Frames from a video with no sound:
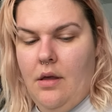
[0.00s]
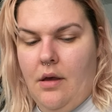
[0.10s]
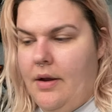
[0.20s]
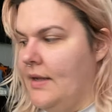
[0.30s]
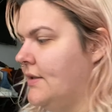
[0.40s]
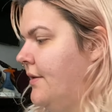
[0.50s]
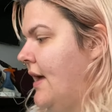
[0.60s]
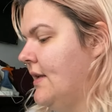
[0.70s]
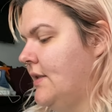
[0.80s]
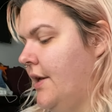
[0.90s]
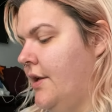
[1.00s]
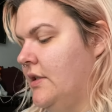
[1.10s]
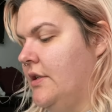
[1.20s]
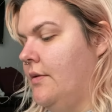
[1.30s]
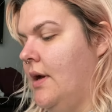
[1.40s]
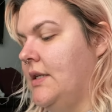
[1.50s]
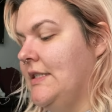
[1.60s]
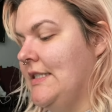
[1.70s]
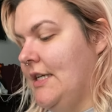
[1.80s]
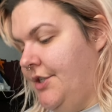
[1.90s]
All right, so that's how you do
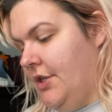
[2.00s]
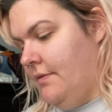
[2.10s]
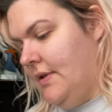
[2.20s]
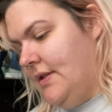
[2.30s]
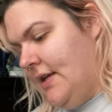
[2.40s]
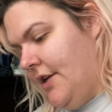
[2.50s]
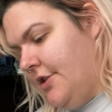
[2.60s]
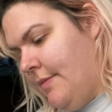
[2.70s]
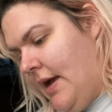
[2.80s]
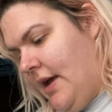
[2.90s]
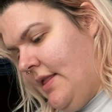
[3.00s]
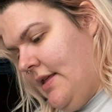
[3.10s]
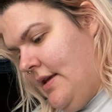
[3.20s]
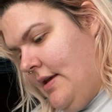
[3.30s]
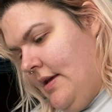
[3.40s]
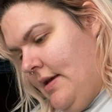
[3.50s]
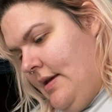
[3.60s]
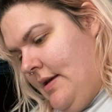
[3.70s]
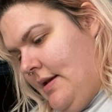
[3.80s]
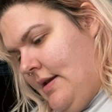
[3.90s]
addition with touch math.
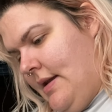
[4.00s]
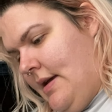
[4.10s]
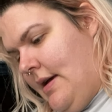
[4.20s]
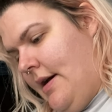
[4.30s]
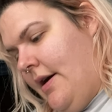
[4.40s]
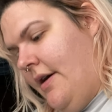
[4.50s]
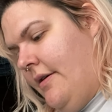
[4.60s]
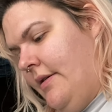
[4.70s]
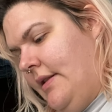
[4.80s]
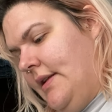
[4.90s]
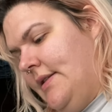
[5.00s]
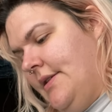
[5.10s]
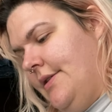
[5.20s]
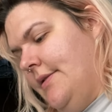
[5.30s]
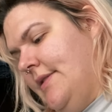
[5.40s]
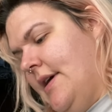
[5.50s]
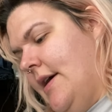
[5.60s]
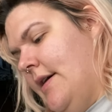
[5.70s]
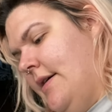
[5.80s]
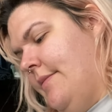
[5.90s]
Now let's do
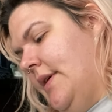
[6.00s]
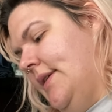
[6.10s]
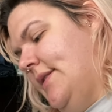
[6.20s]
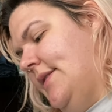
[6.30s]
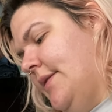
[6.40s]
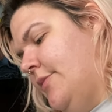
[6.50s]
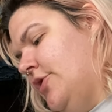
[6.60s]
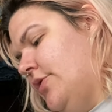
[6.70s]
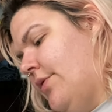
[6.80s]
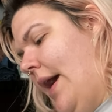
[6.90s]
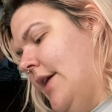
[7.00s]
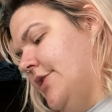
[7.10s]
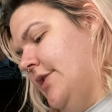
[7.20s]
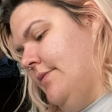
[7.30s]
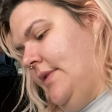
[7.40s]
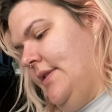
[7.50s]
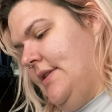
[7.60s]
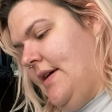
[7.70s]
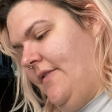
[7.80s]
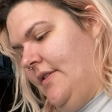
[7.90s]
some subtraction with
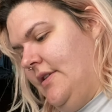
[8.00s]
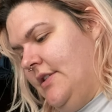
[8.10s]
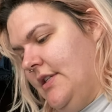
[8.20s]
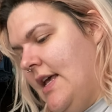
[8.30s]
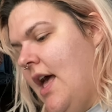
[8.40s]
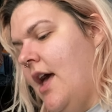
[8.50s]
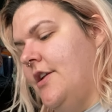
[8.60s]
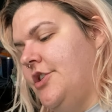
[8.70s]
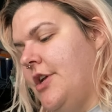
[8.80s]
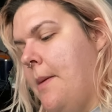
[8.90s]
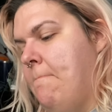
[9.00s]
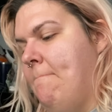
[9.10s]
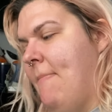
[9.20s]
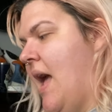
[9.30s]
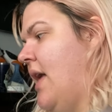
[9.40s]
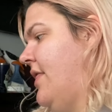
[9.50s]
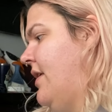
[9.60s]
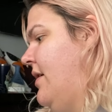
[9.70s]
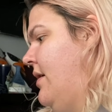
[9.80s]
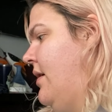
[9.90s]
touch math.
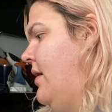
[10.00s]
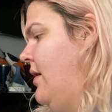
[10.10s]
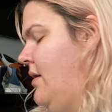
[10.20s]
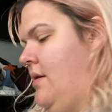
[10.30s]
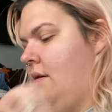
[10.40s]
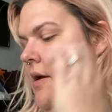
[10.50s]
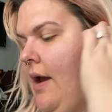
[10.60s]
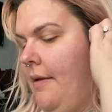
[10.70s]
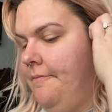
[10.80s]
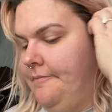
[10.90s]
All right,